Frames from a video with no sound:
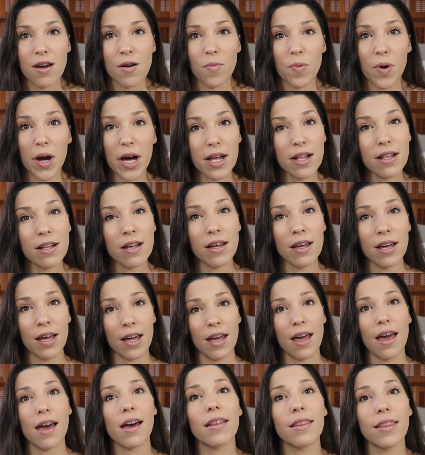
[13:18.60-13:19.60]
Well,
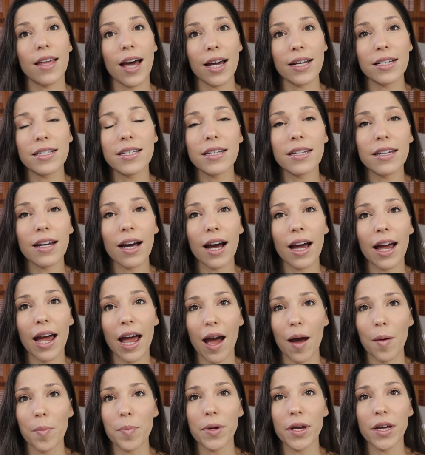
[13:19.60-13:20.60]
that did not
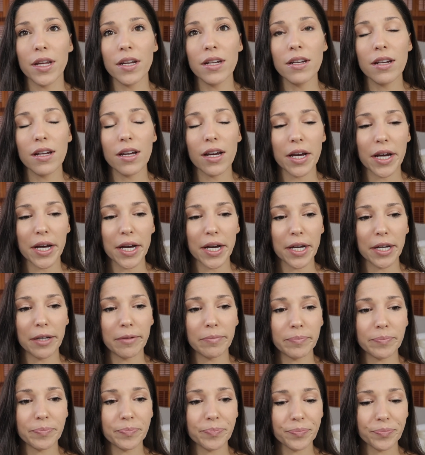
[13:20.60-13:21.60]

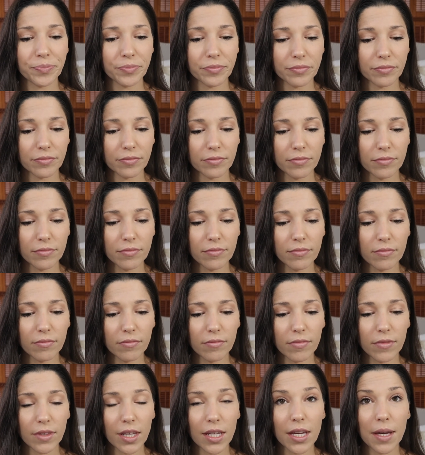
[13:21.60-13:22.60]
happen.
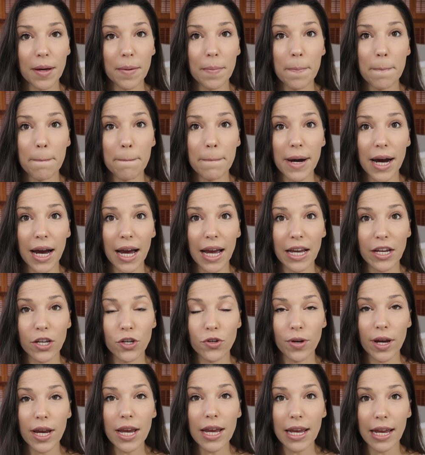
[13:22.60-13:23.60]
My
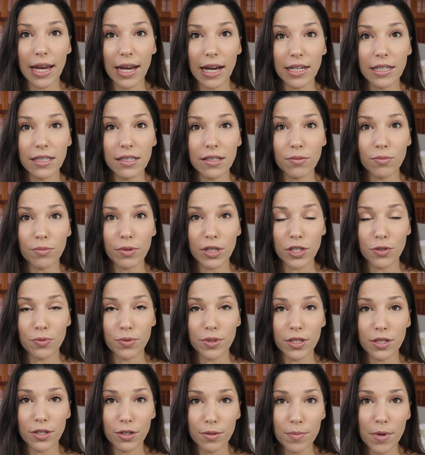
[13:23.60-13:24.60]
great aunt, which
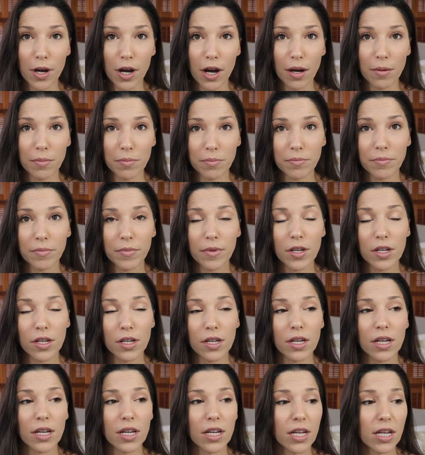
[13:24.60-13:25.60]
was her mom,
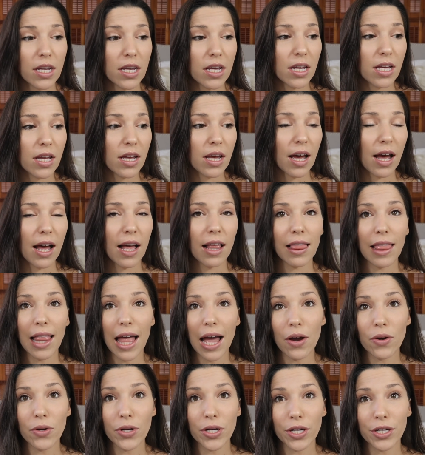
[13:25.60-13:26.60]

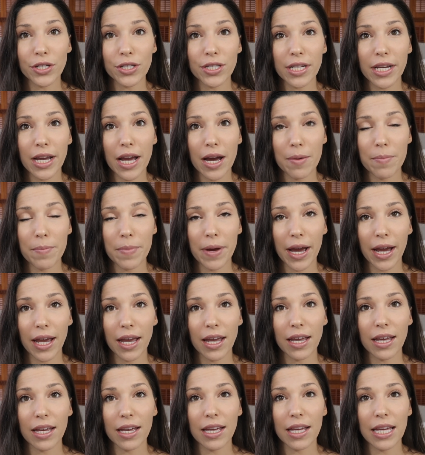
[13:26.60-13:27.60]
allowed her to come
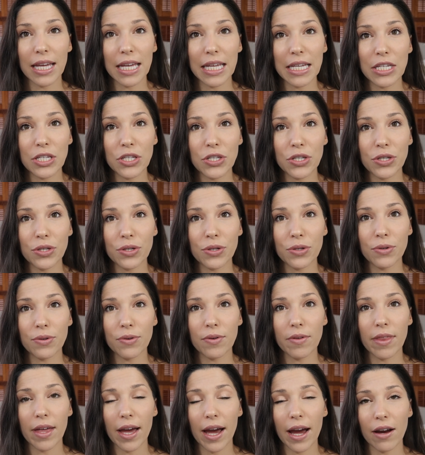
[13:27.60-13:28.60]
back
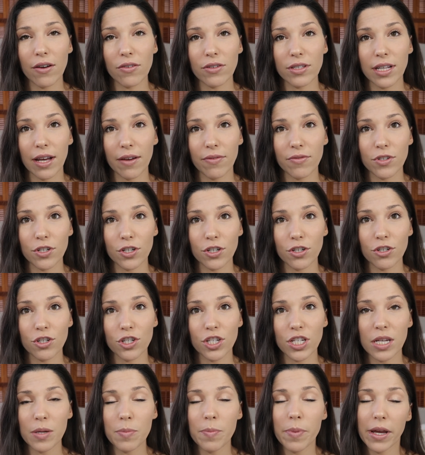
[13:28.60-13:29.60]
into the house after
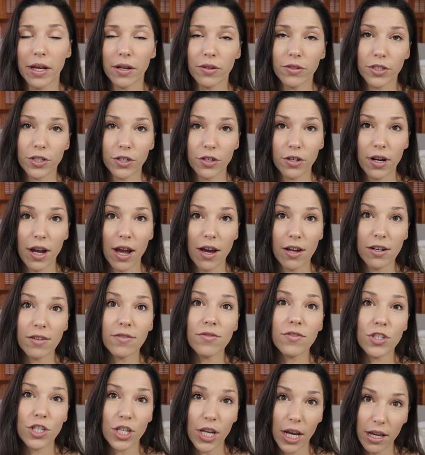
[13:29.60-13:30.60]
she bailed her out
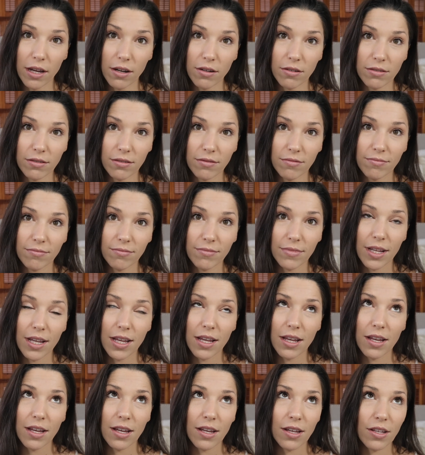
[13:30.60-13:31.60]
of jail.
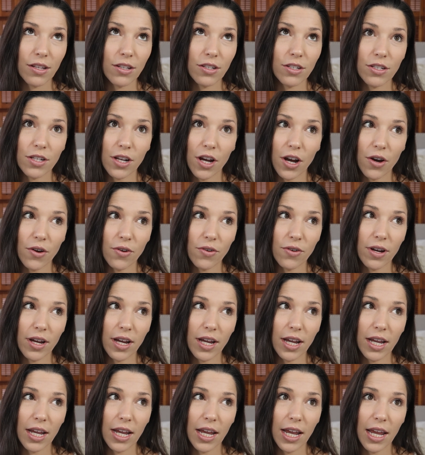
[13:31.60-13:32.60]
So
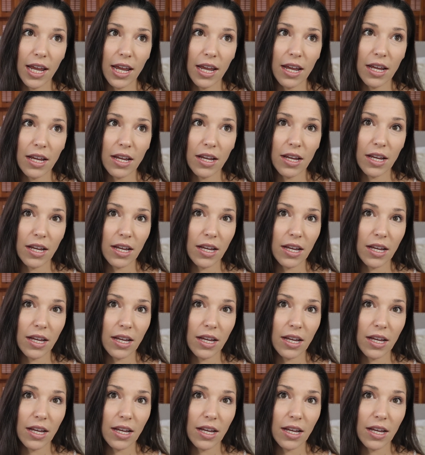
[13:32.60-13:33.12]
it